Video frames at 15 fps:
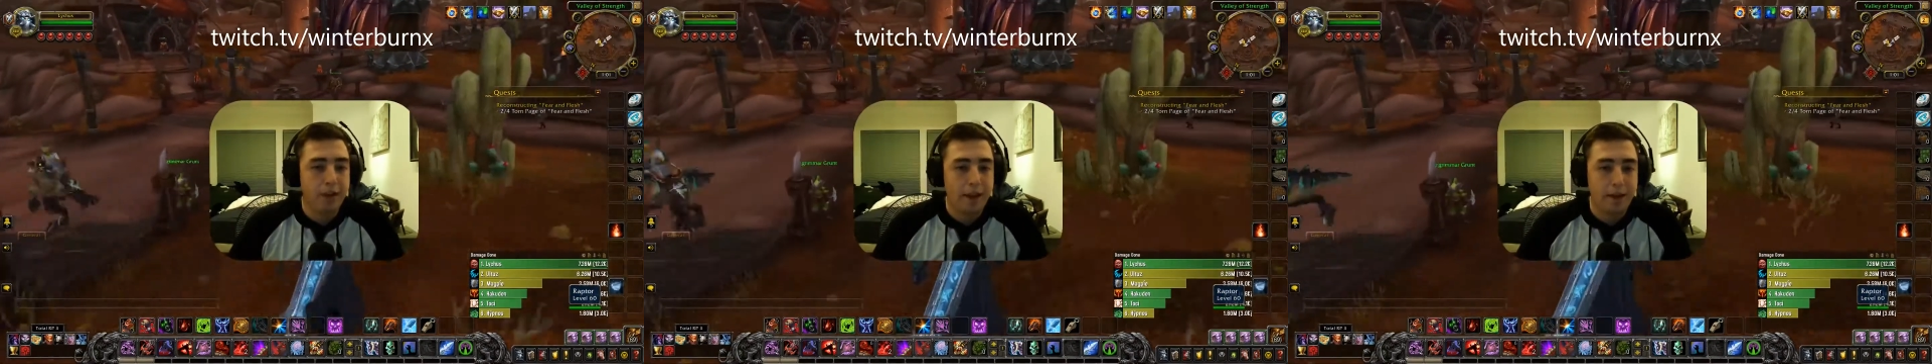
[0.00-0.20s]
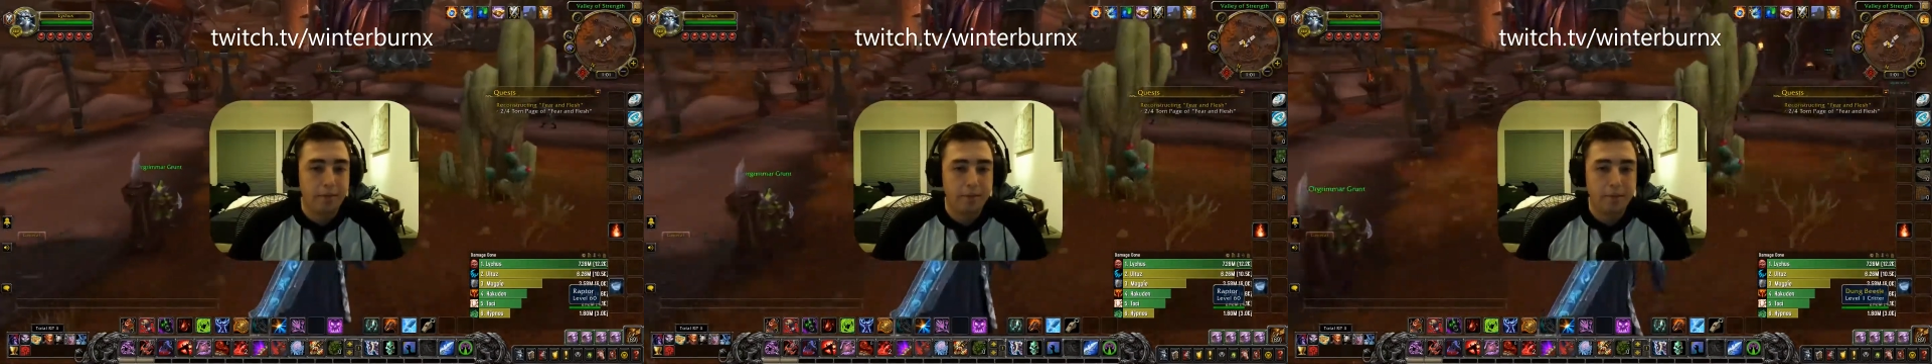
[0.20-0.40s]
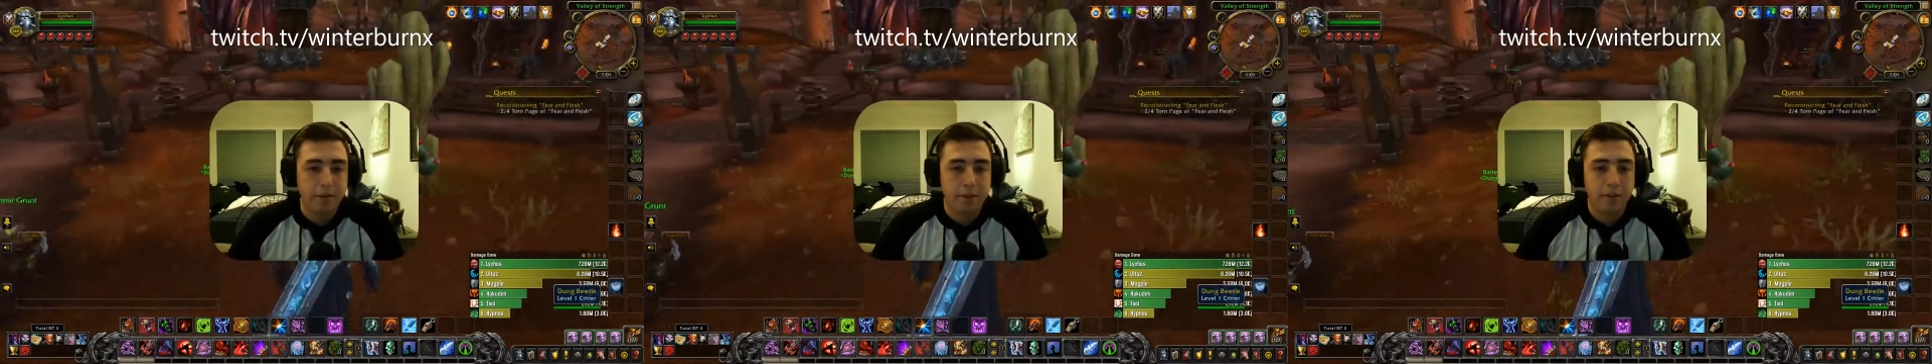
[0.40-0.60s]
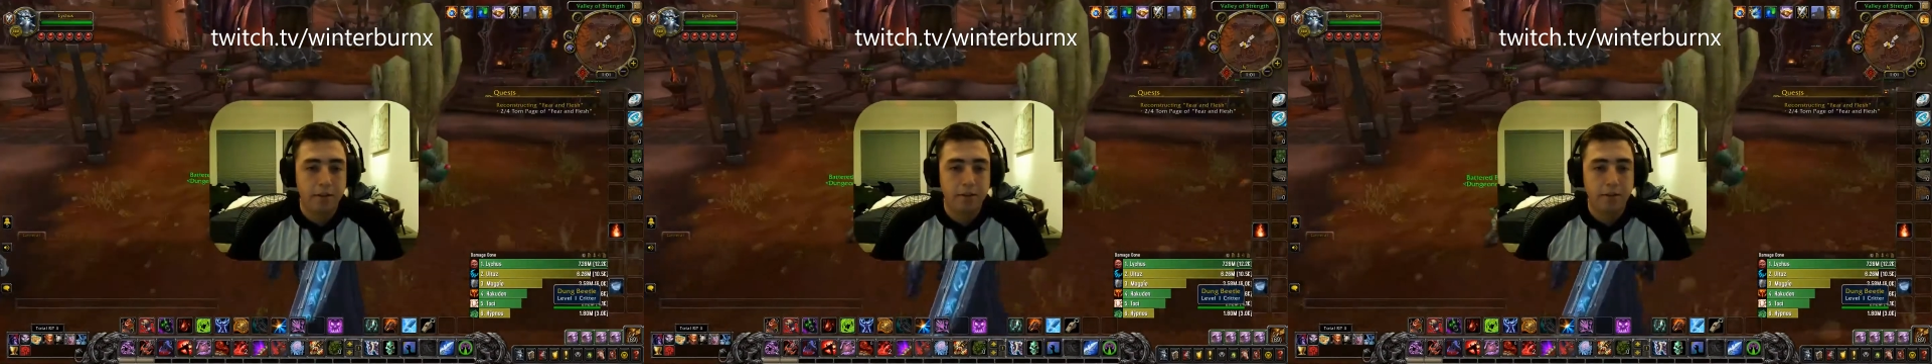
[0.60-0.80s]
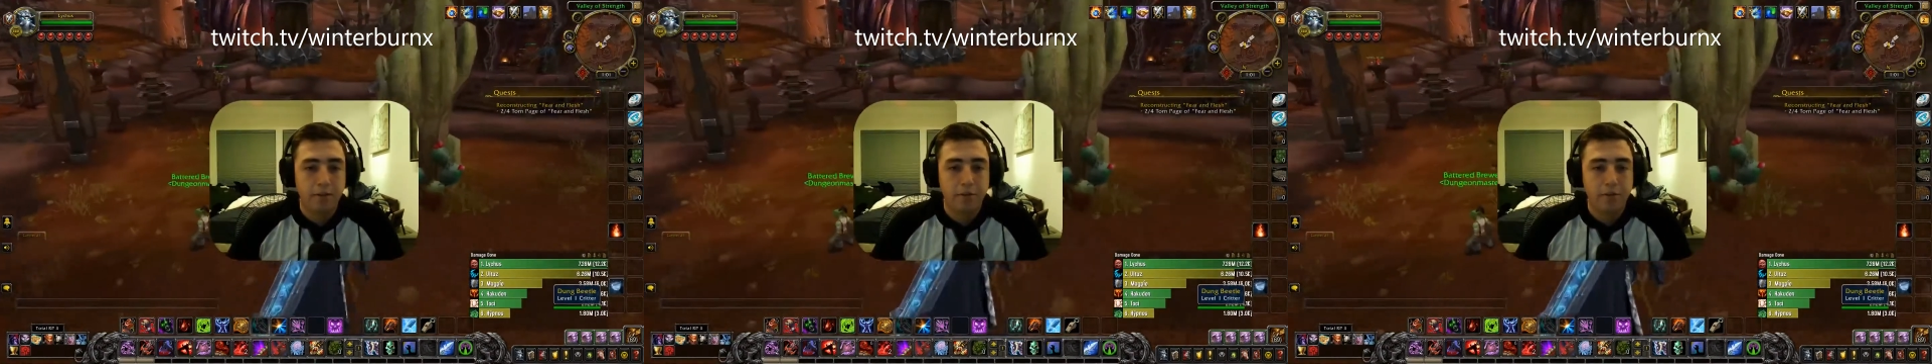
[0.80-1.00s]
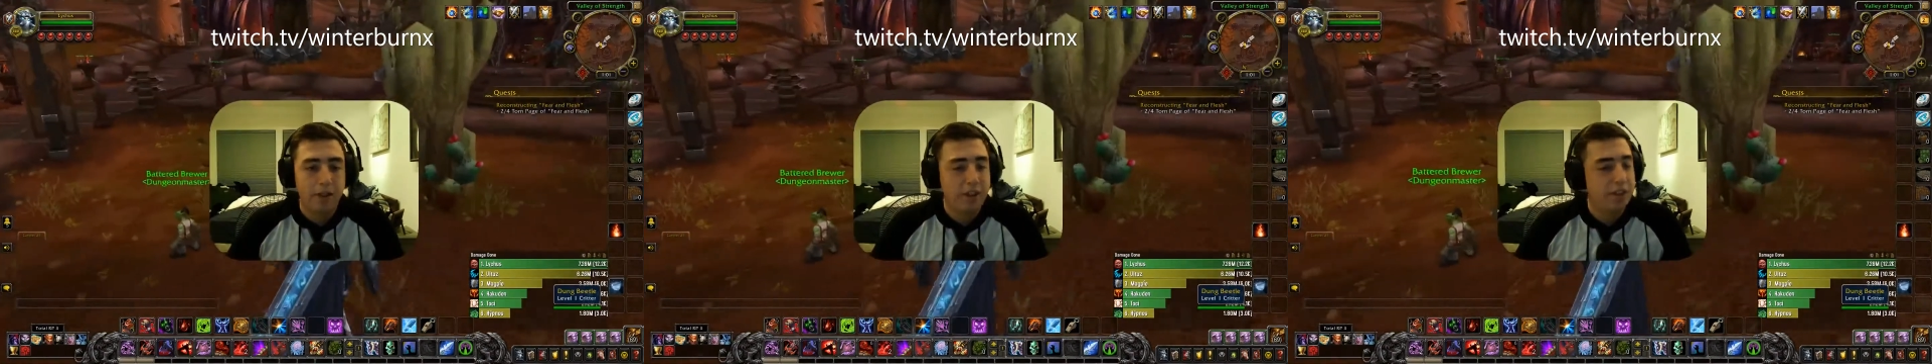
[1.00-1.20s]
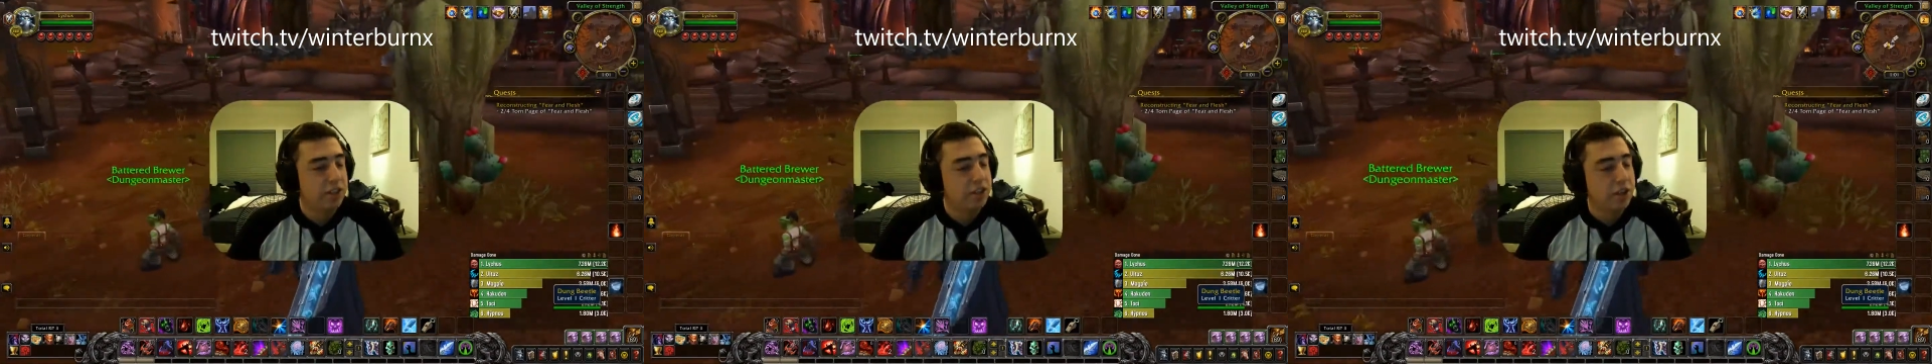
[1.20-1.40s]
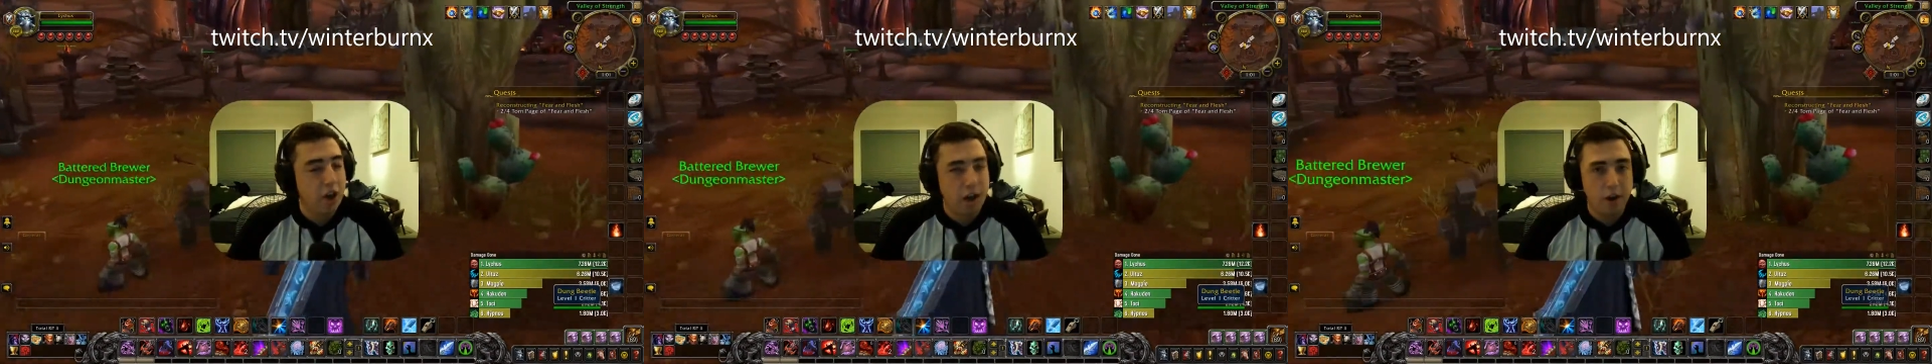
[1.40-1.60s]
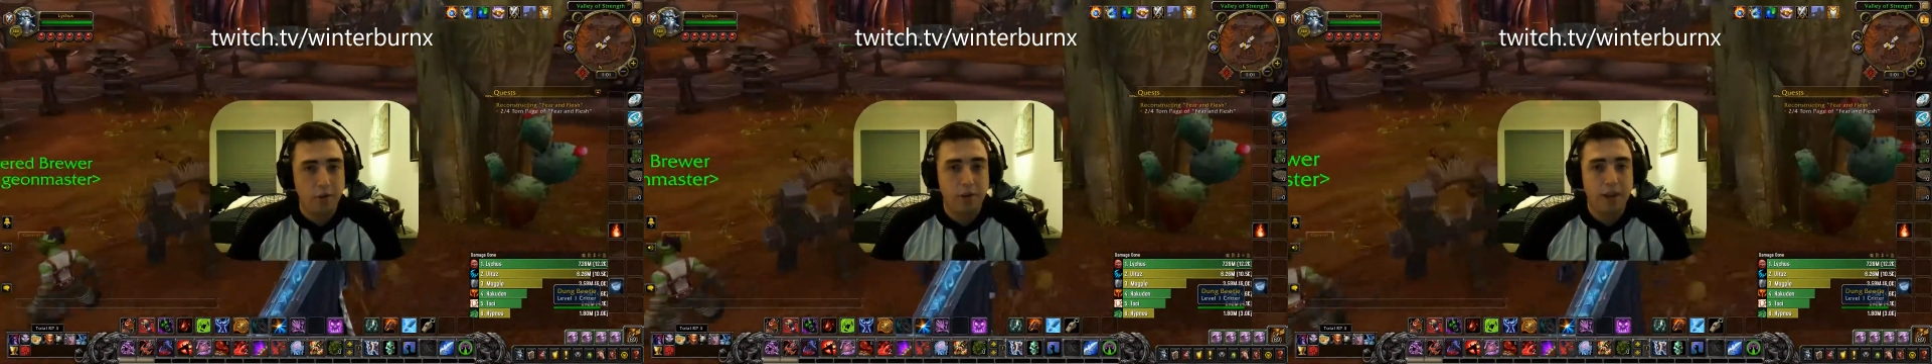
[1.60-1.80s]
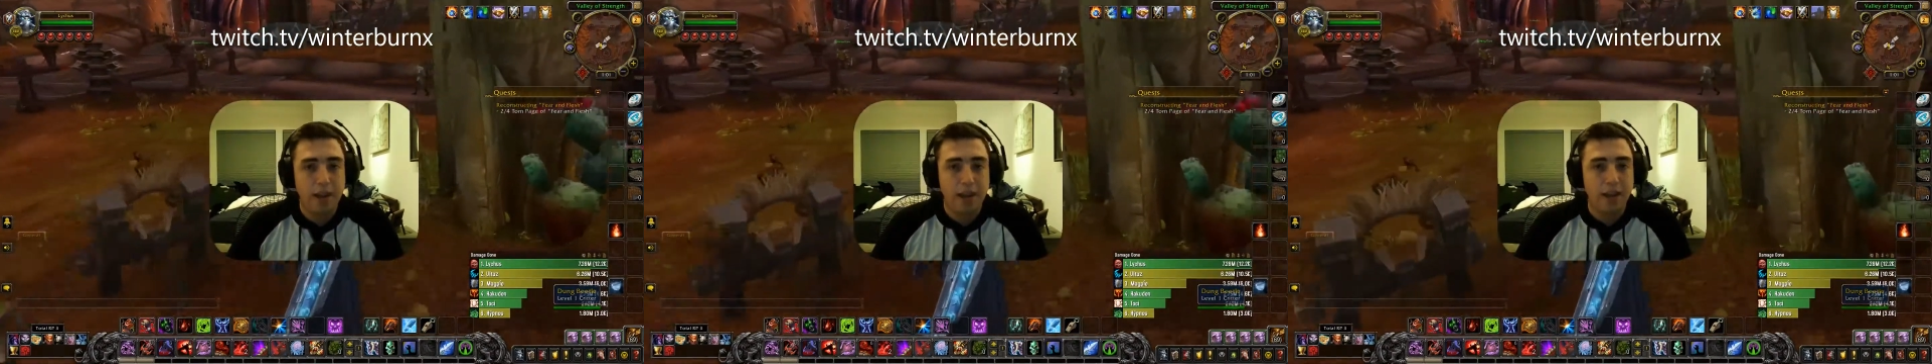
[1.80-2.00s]
that. It's not
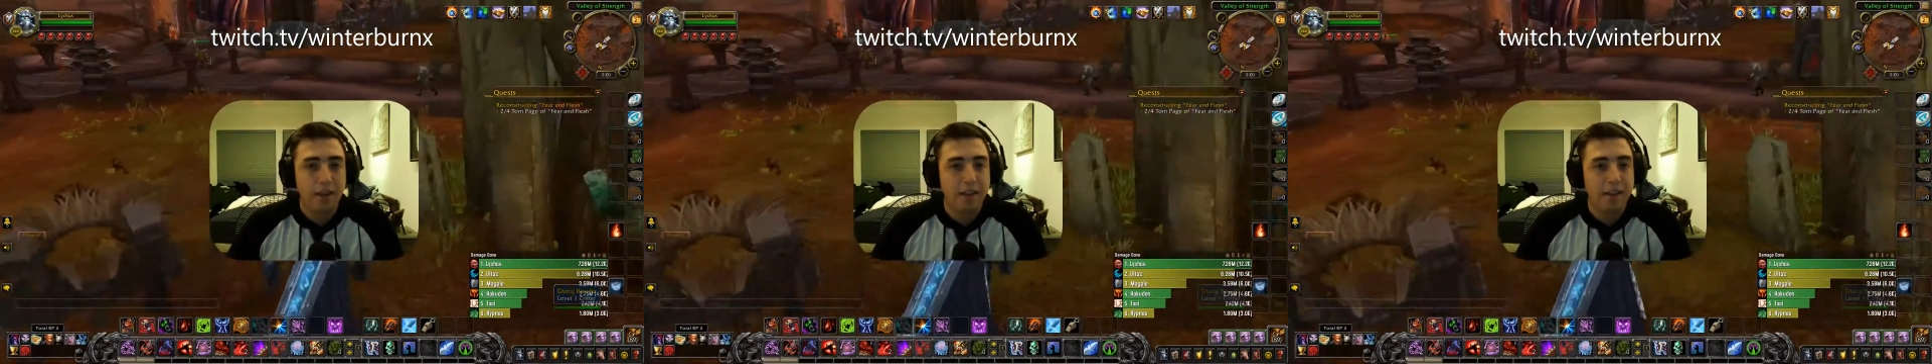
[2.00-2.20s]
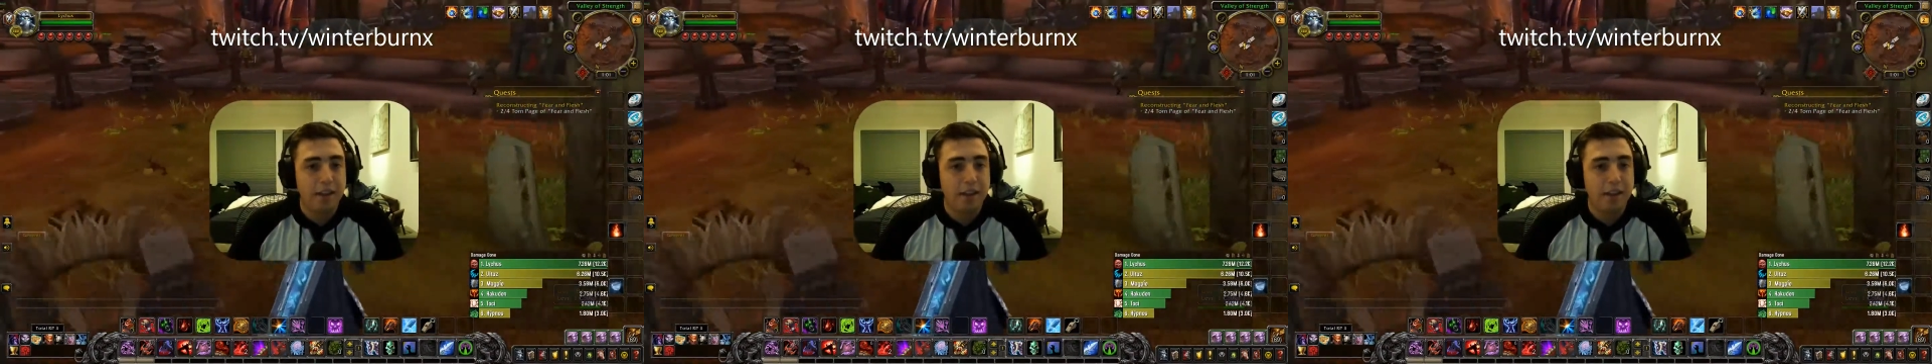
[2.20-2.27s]
okay,